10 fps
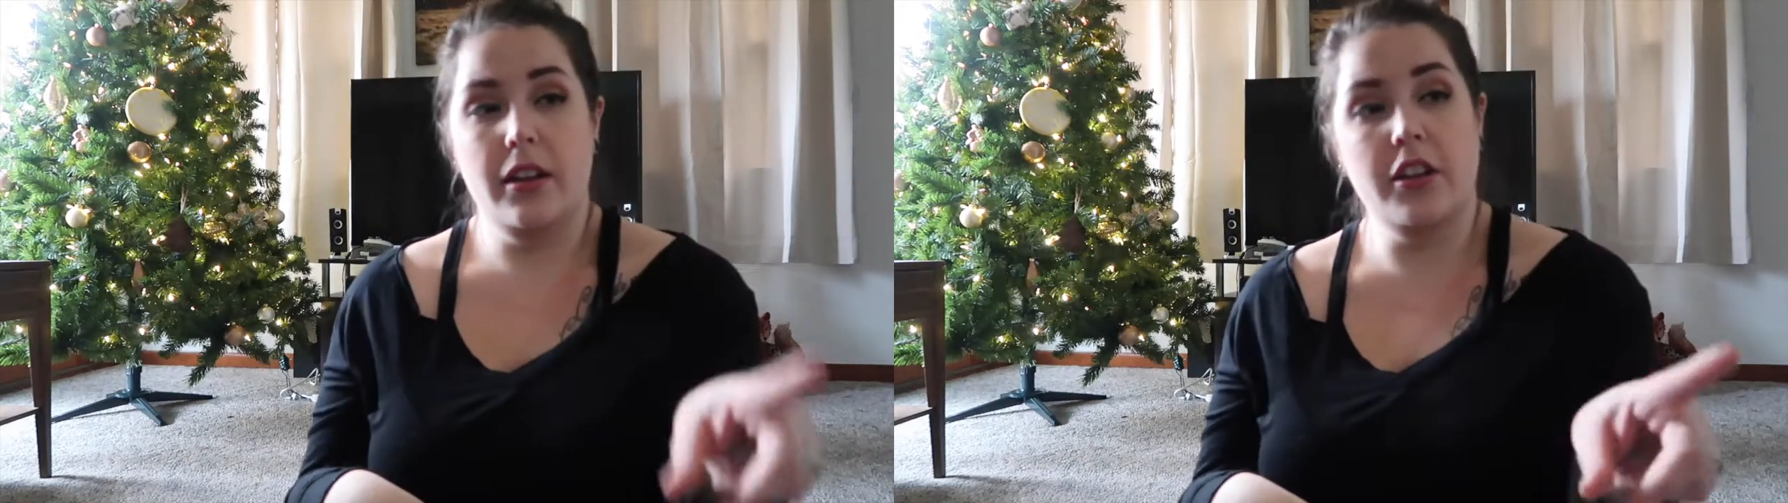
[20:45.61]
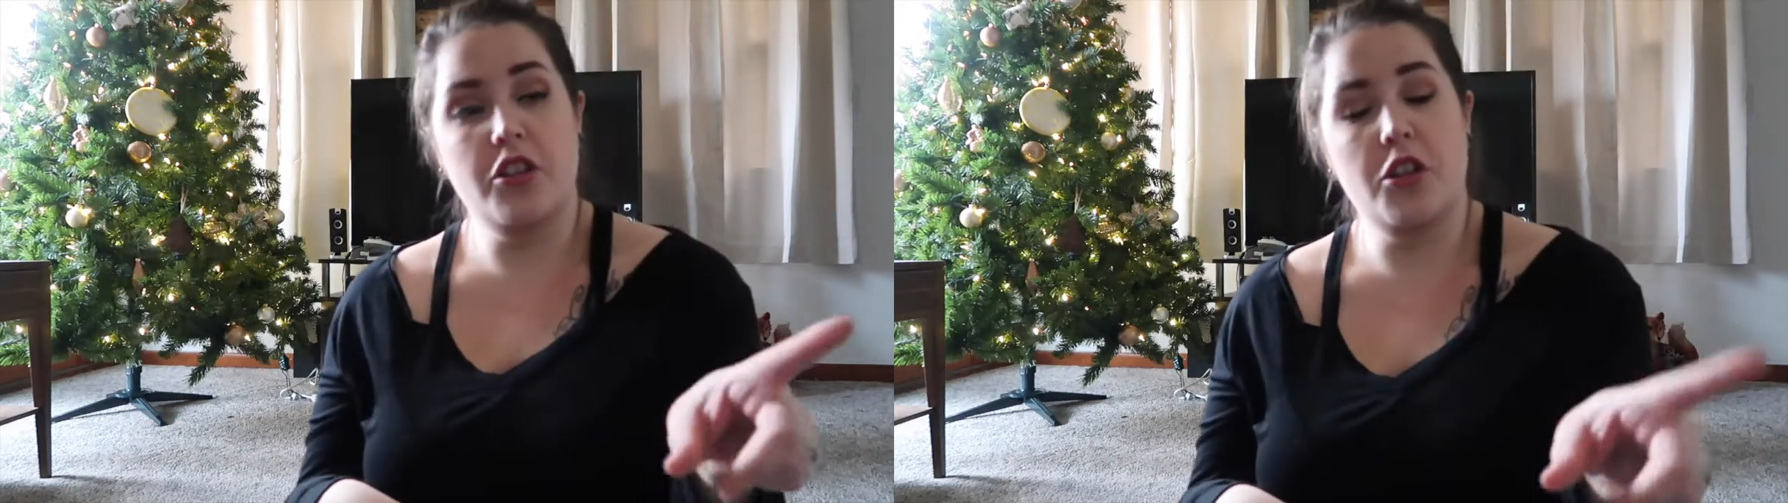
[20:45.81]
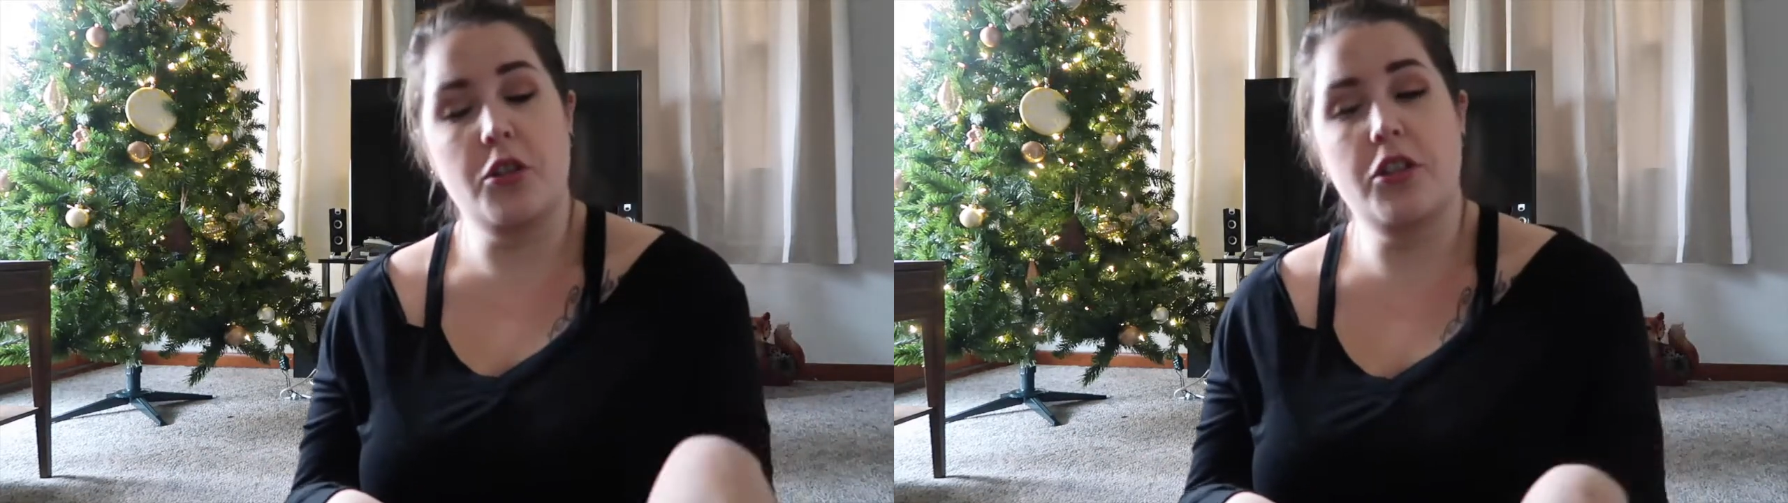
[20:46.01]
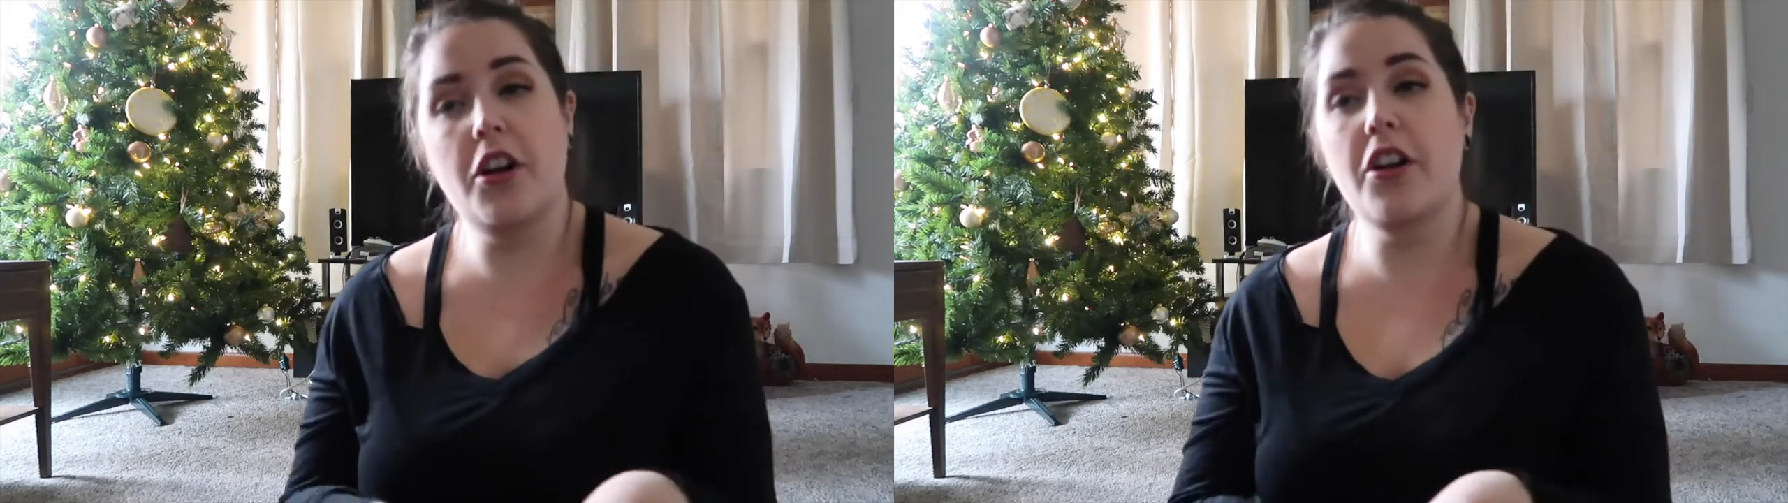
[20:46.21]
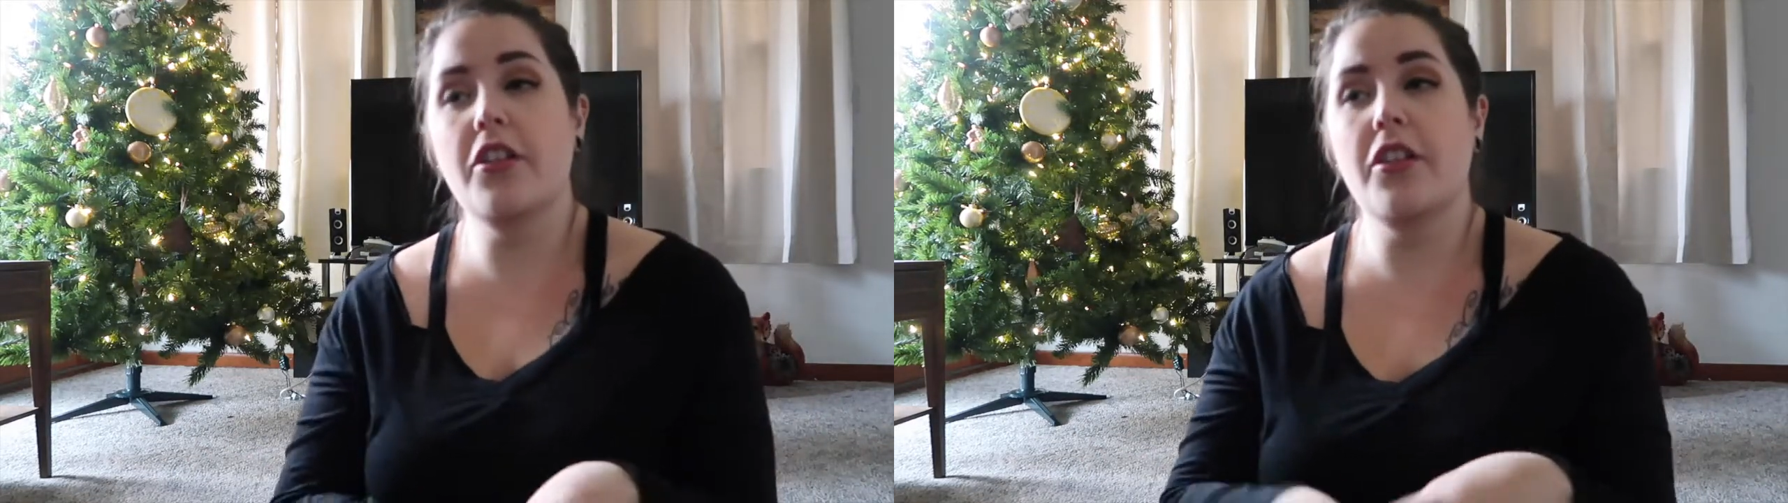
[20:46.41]
the show
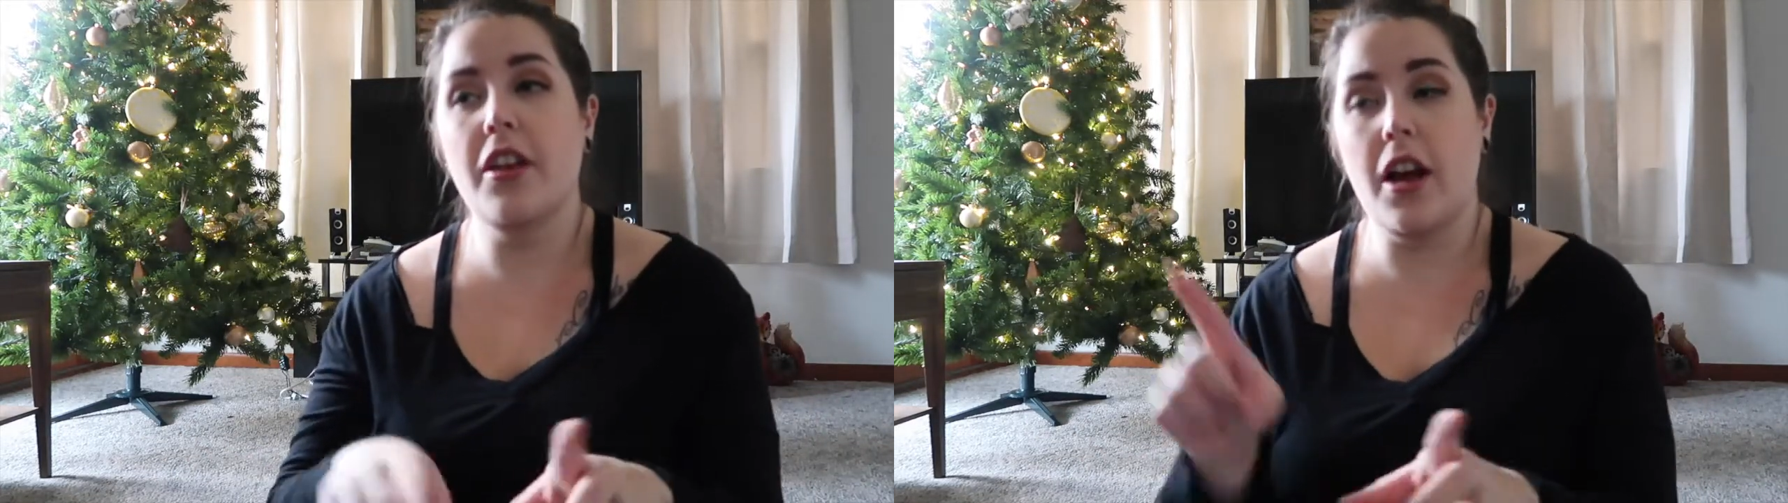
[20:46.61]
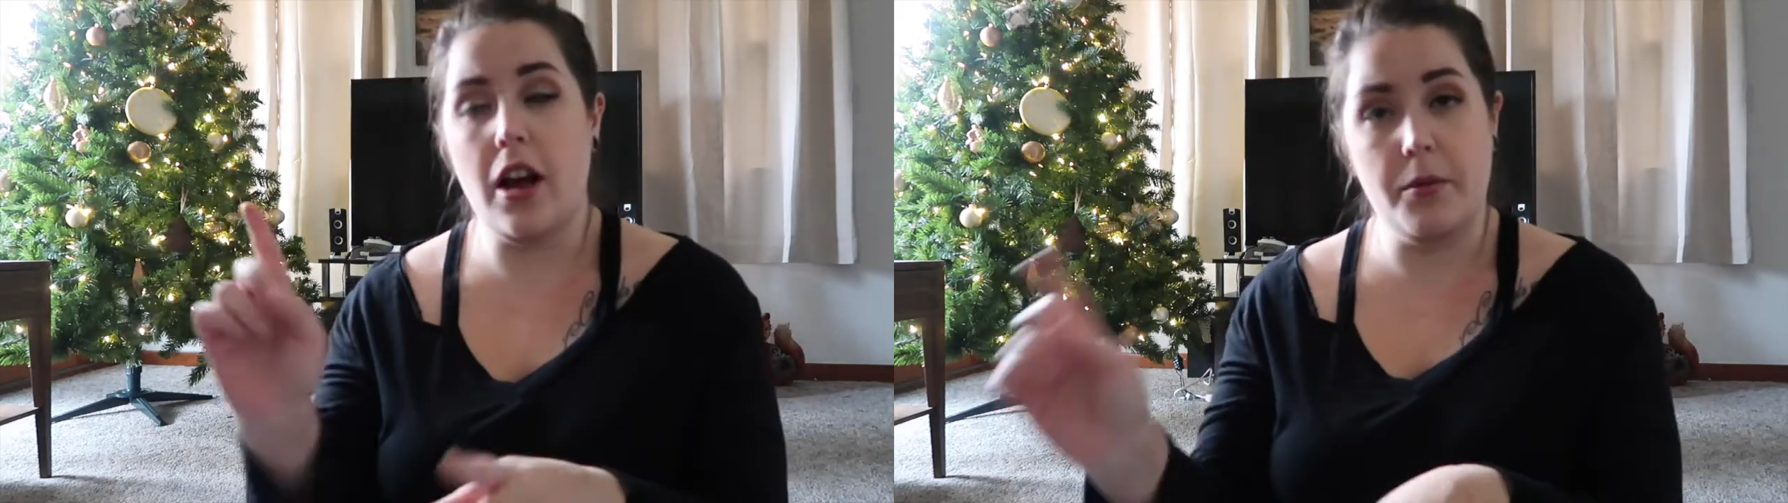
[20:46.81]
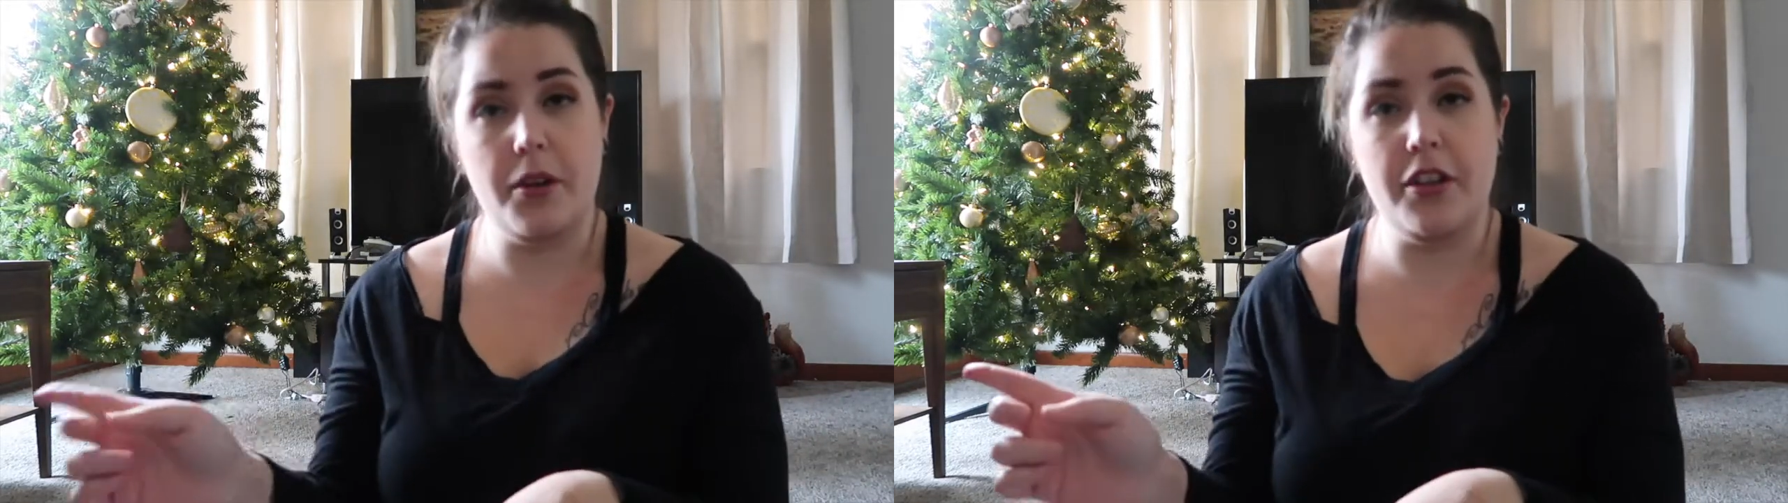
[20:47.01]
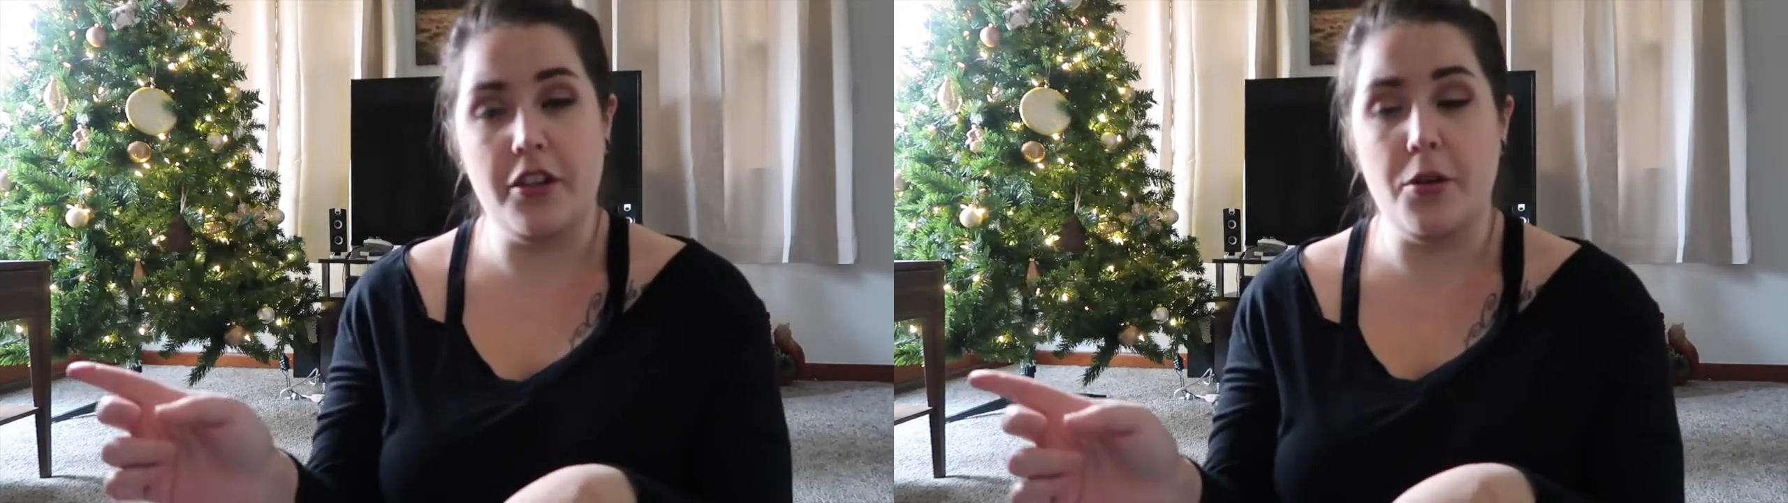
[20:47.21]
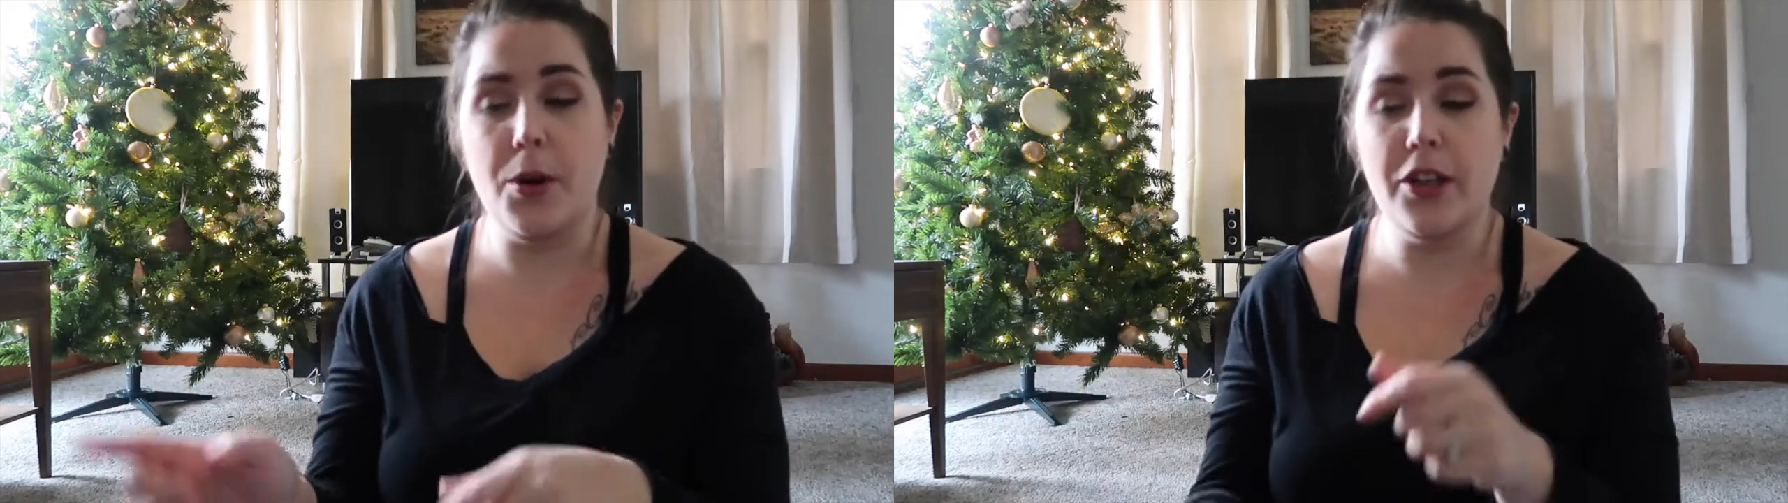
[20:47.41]
starts, I'm gonna
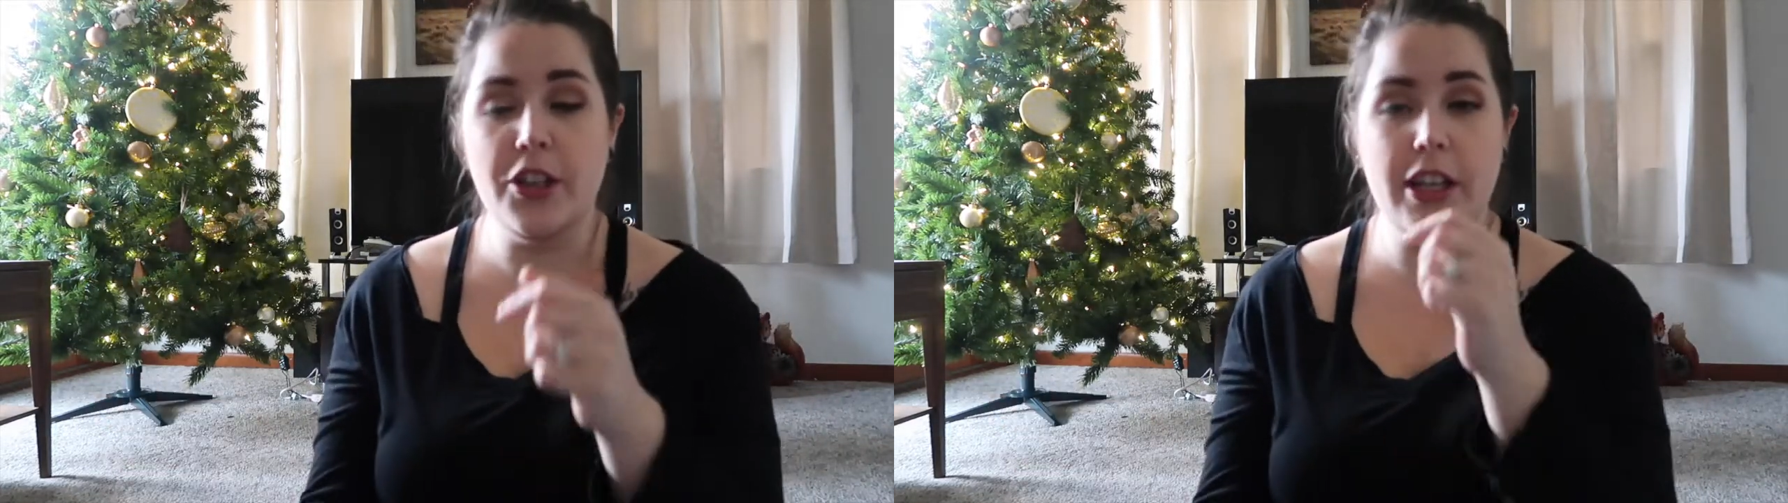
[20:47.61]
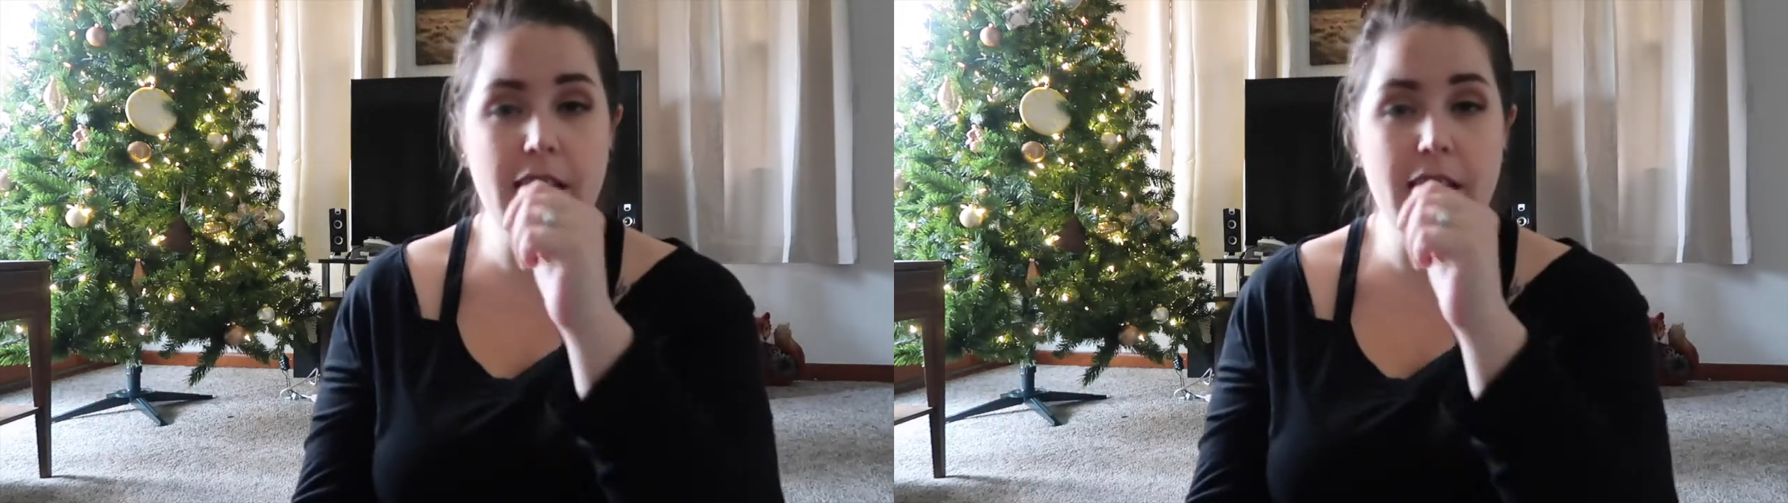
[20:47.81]
start watching